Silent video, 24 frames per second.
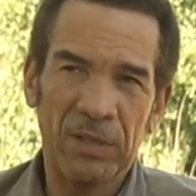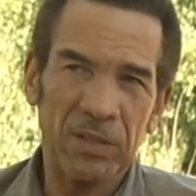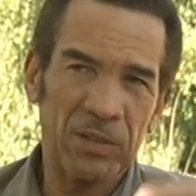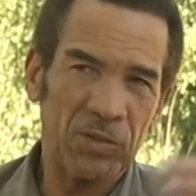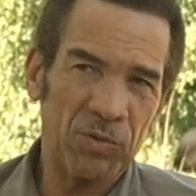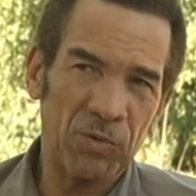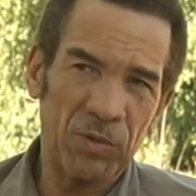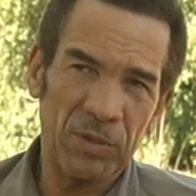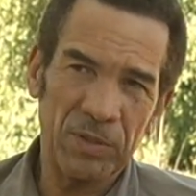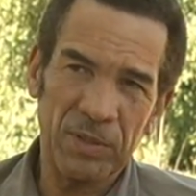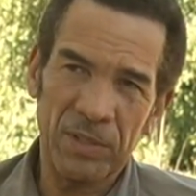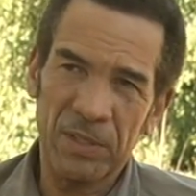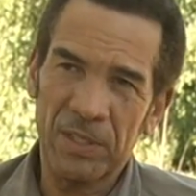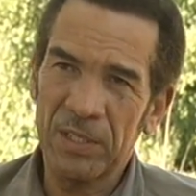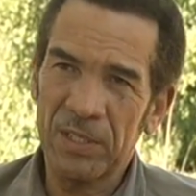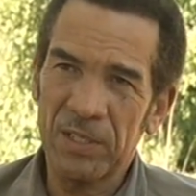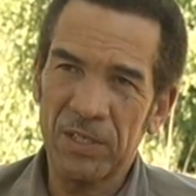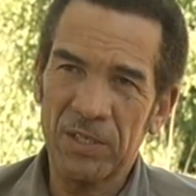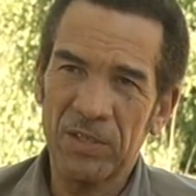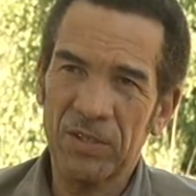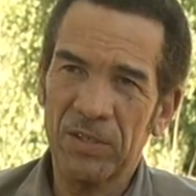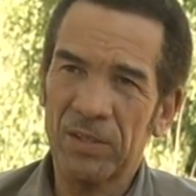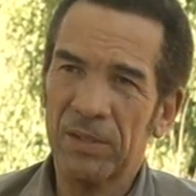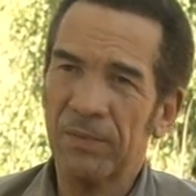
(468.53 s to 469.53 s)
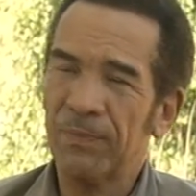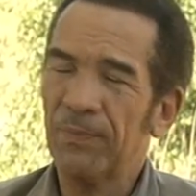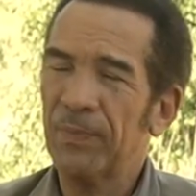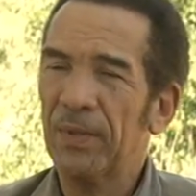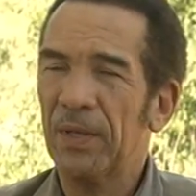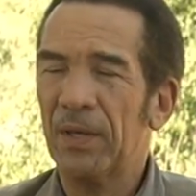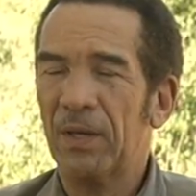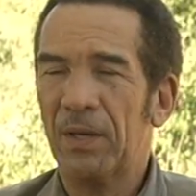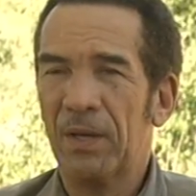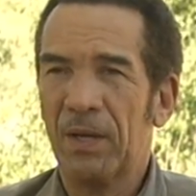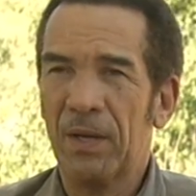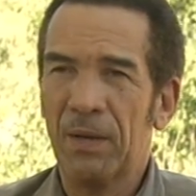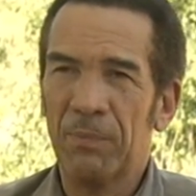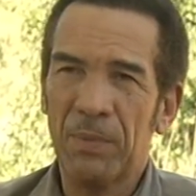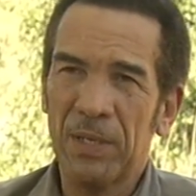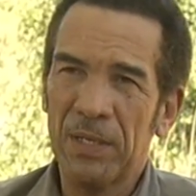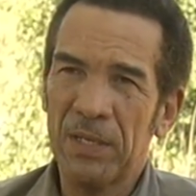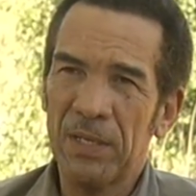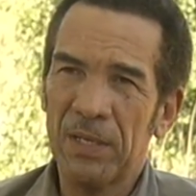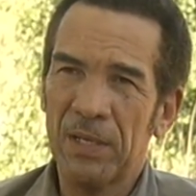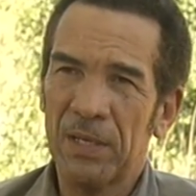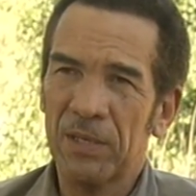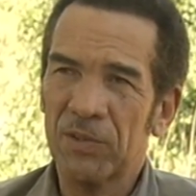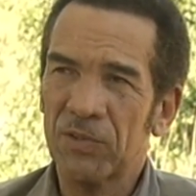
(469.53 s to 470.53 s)
This was a decision uh,
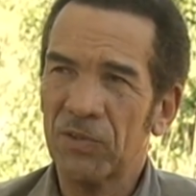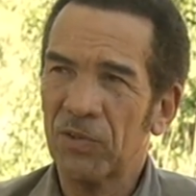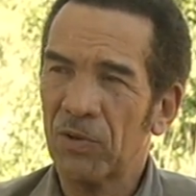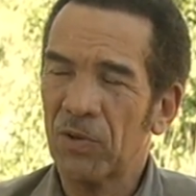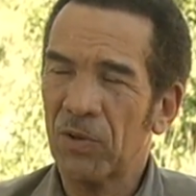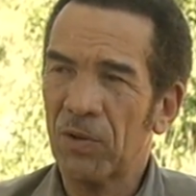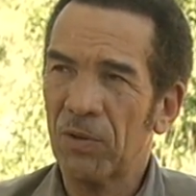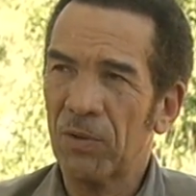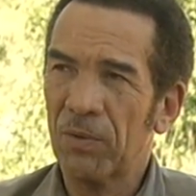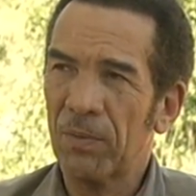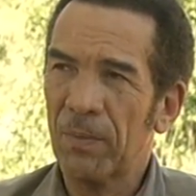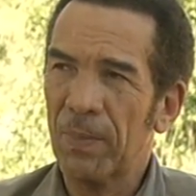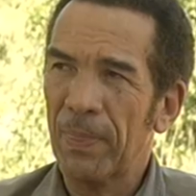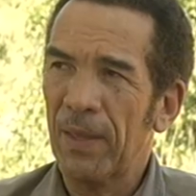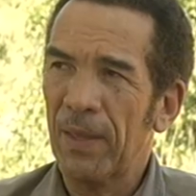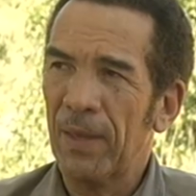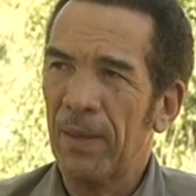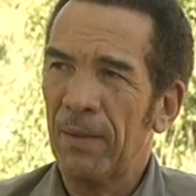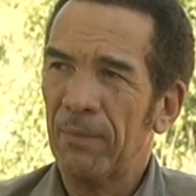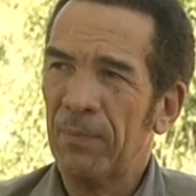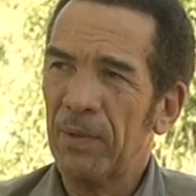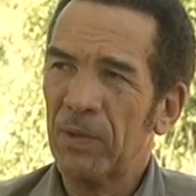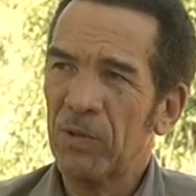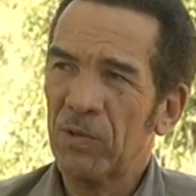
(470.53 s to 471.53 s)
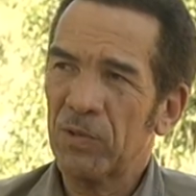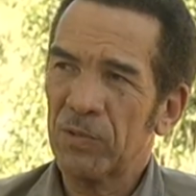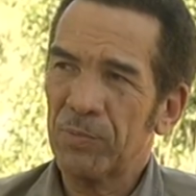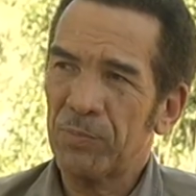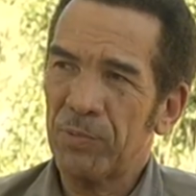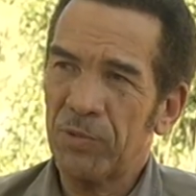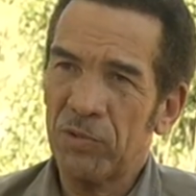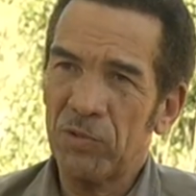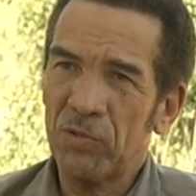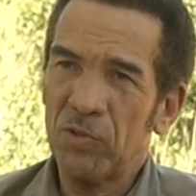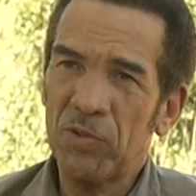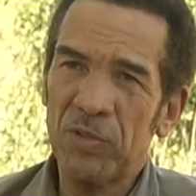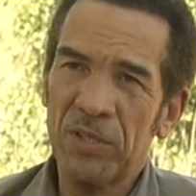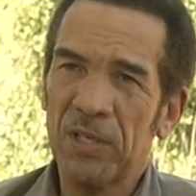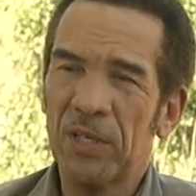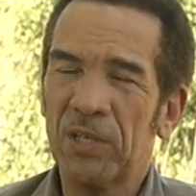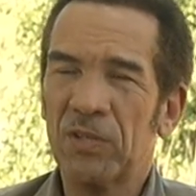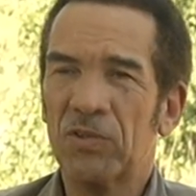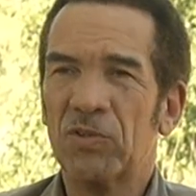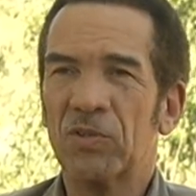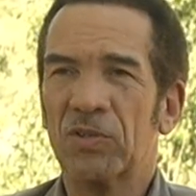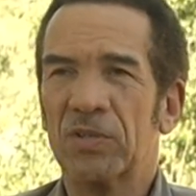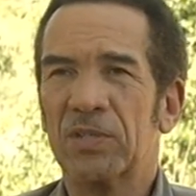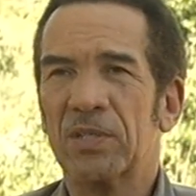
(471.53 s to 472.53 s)
many years ago because producing
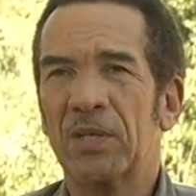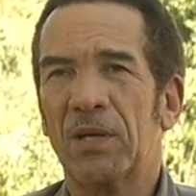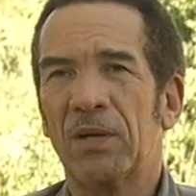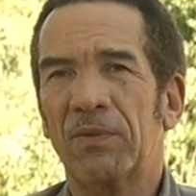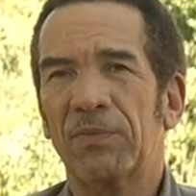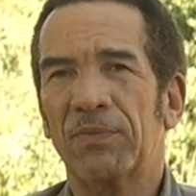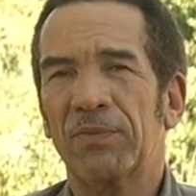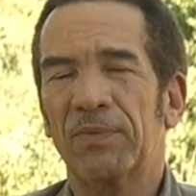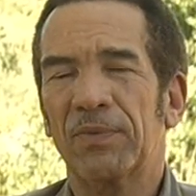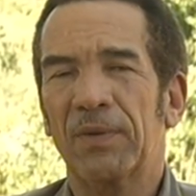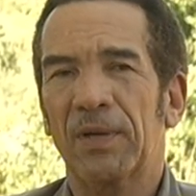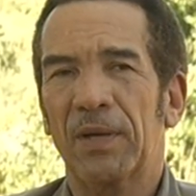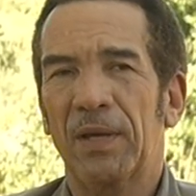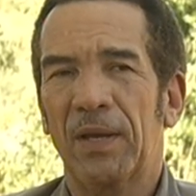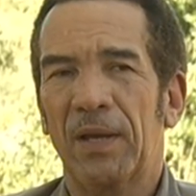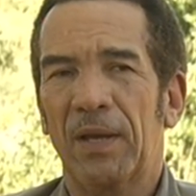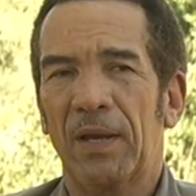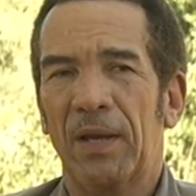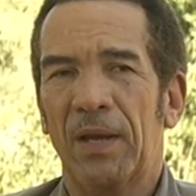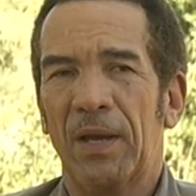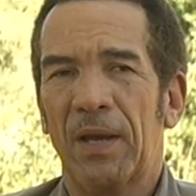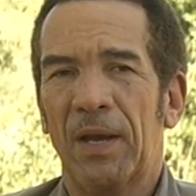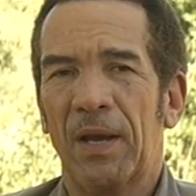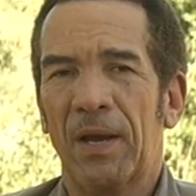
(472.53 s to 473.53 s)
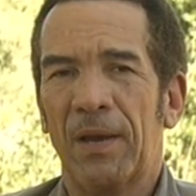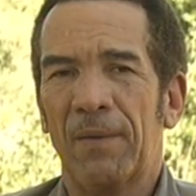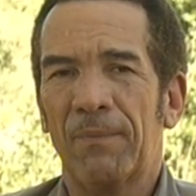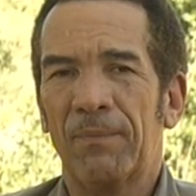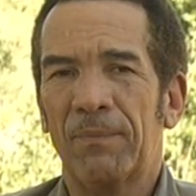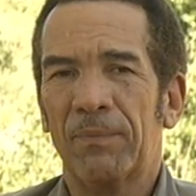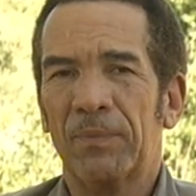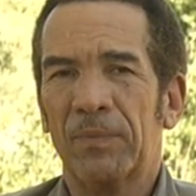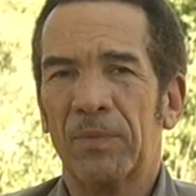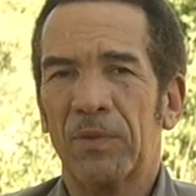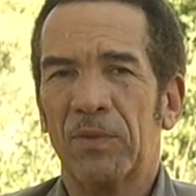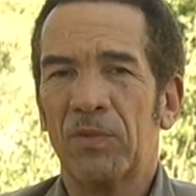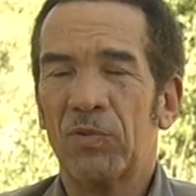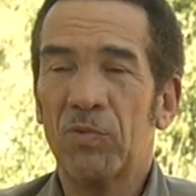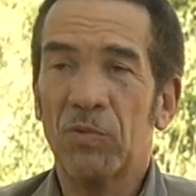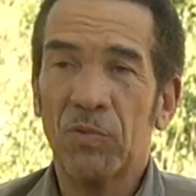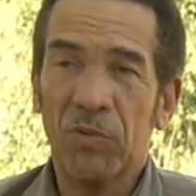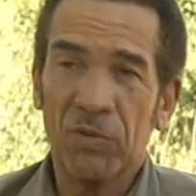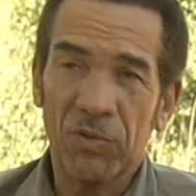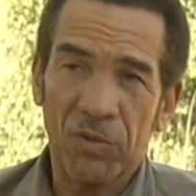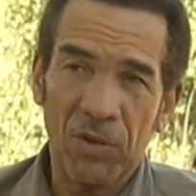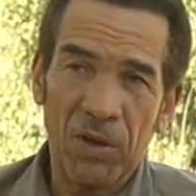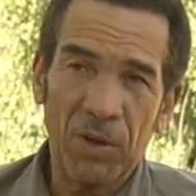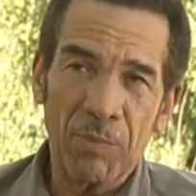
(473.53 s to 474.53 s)
it yourself um, through
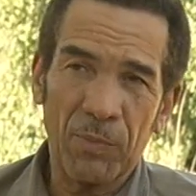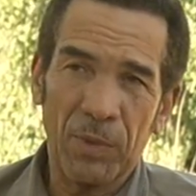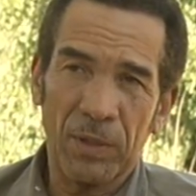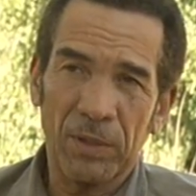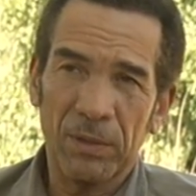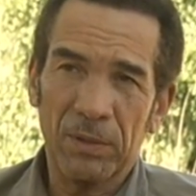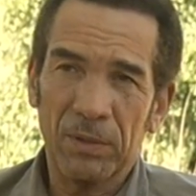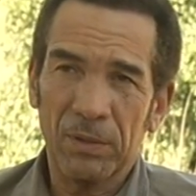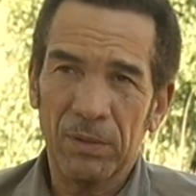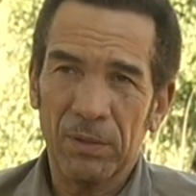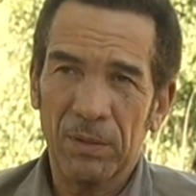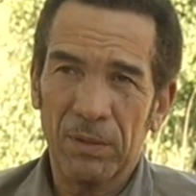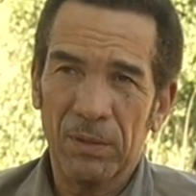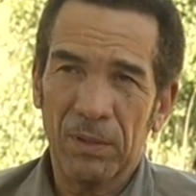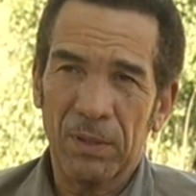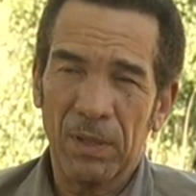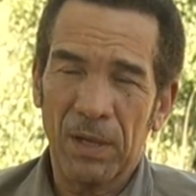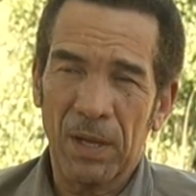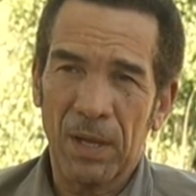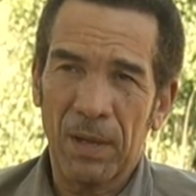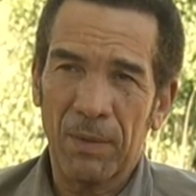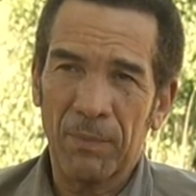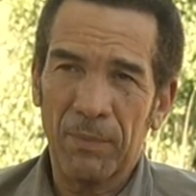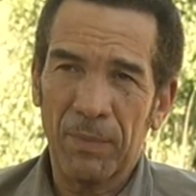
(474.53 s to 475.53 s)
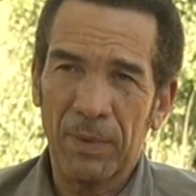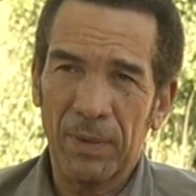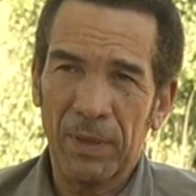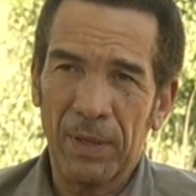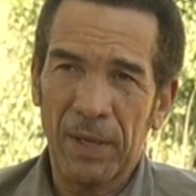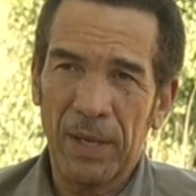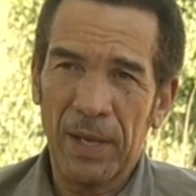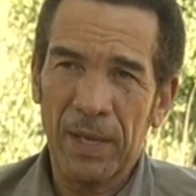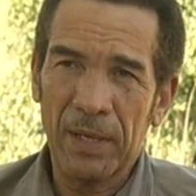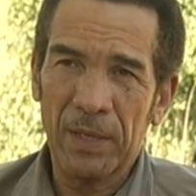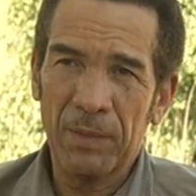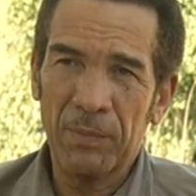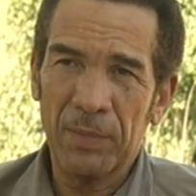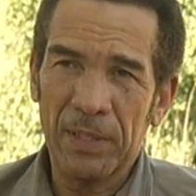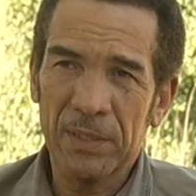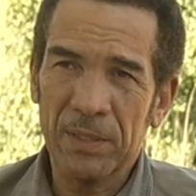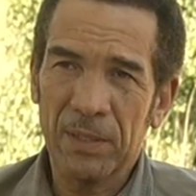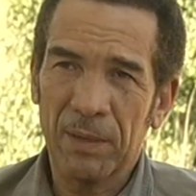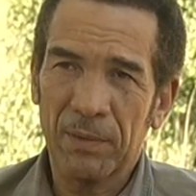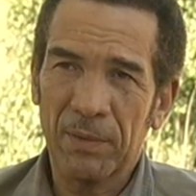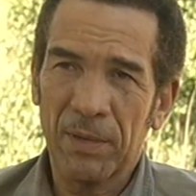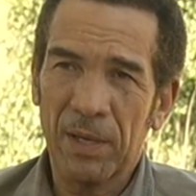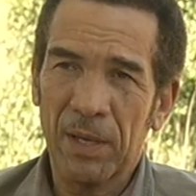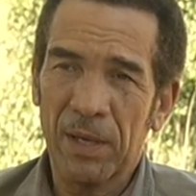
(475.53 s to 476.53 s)
thermal um, enemy,
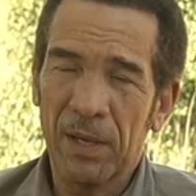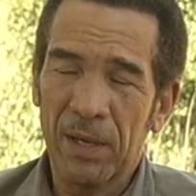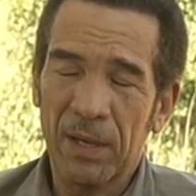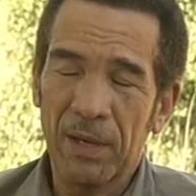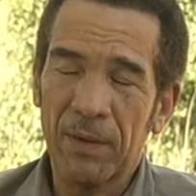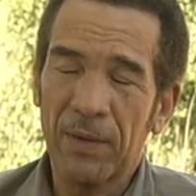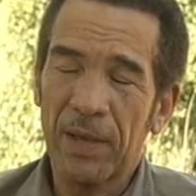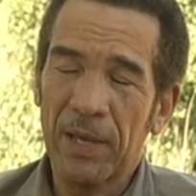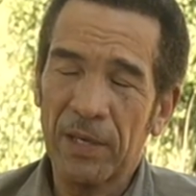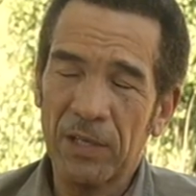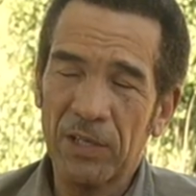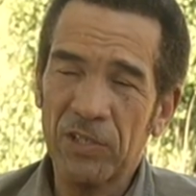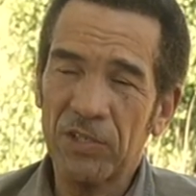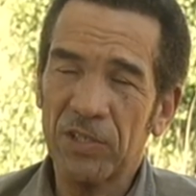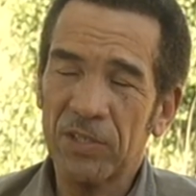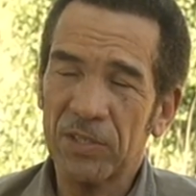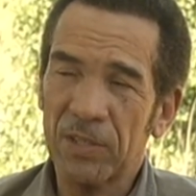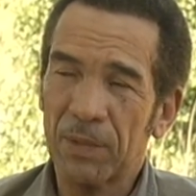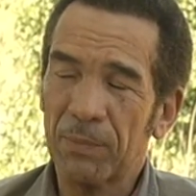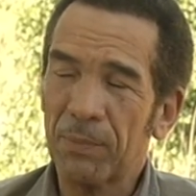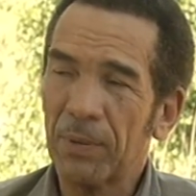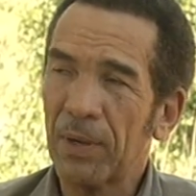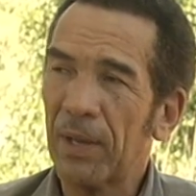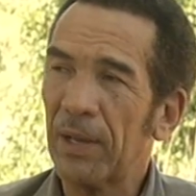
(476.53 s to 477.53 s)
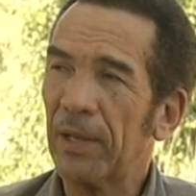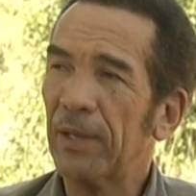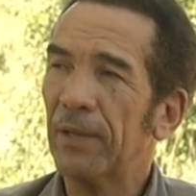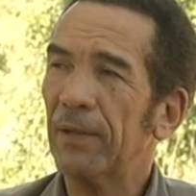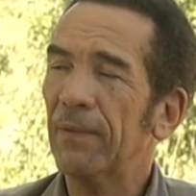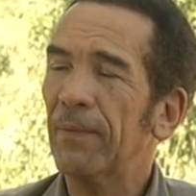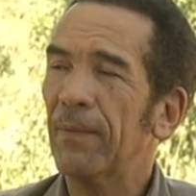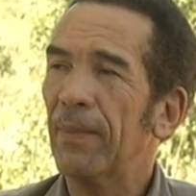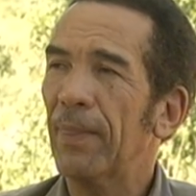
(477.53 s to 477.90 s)
uh, uh, energy supply,